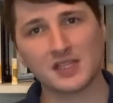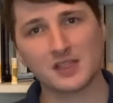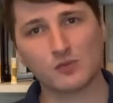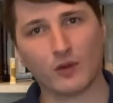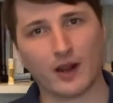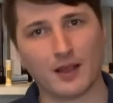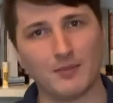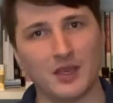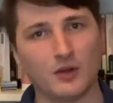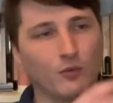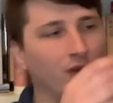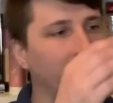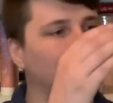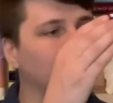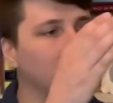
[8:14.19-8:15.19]
is what I mean
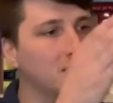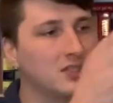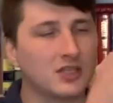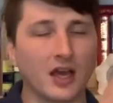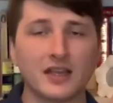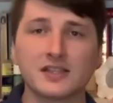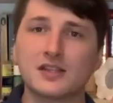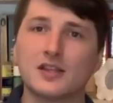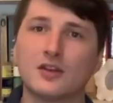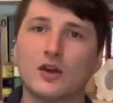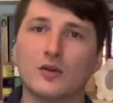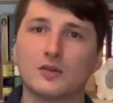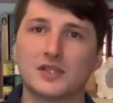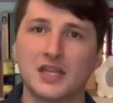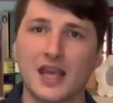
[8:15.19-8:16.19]
rhythm. Does the
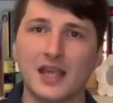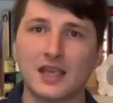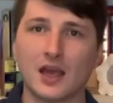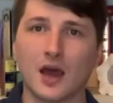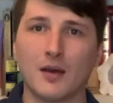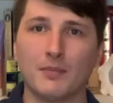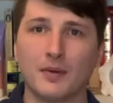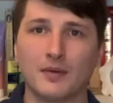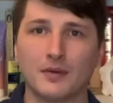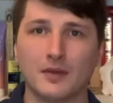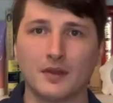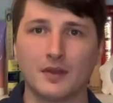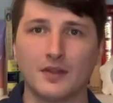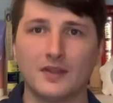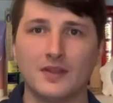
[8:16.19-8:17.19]
note take up
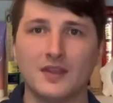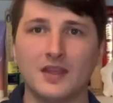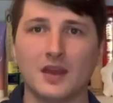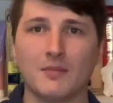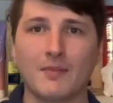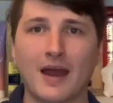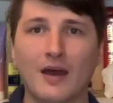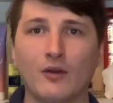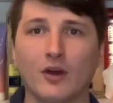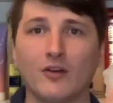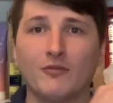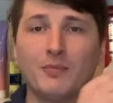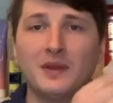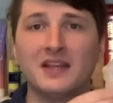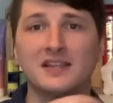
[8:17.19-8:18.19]
the amount
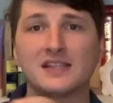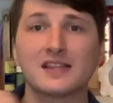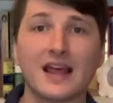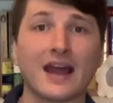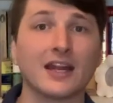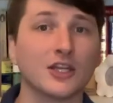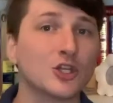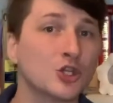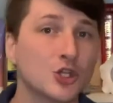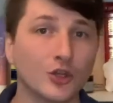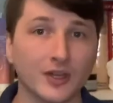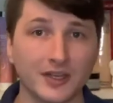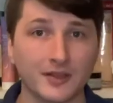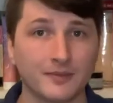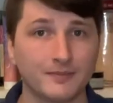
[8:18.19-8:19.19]
of beats that it
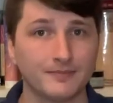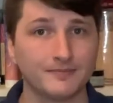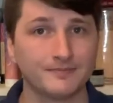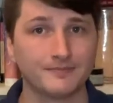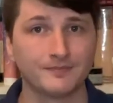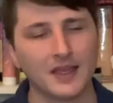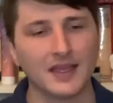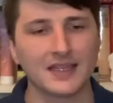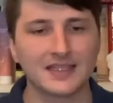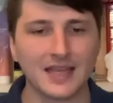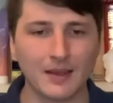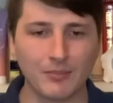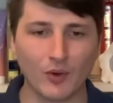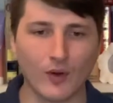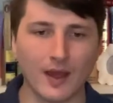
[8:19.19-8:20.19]
should?
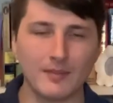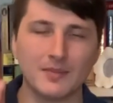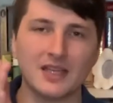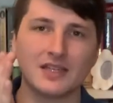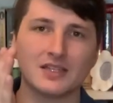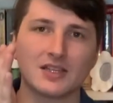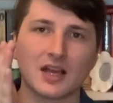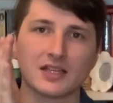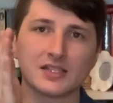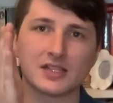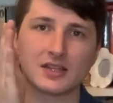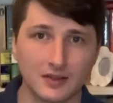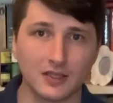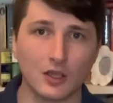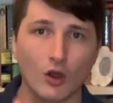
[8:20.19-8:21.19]
Tempo, I mean, does
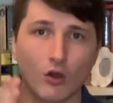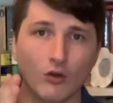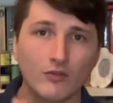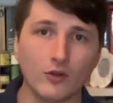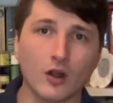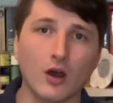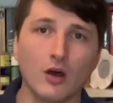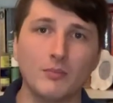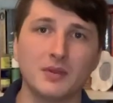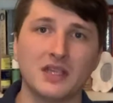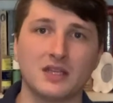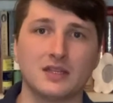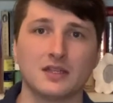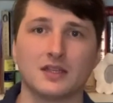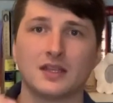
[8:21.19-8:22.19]
the overall
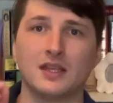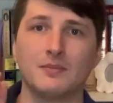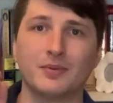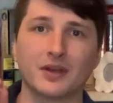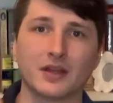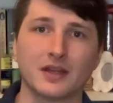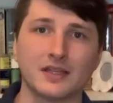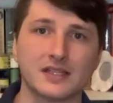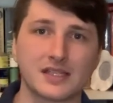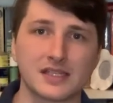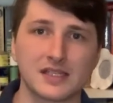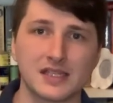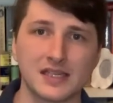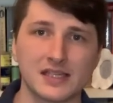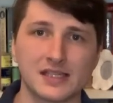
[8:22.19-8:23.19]
beat keep a
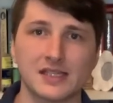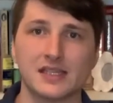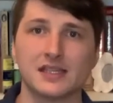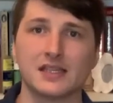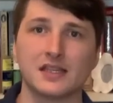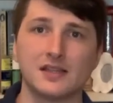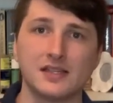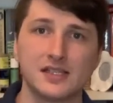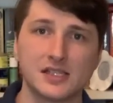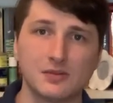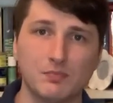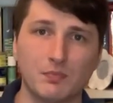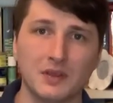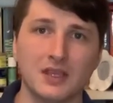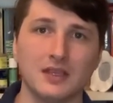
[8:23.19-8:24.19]
consistent
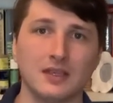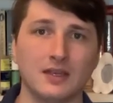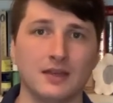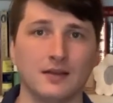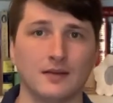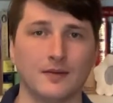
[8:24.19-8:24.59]
speed?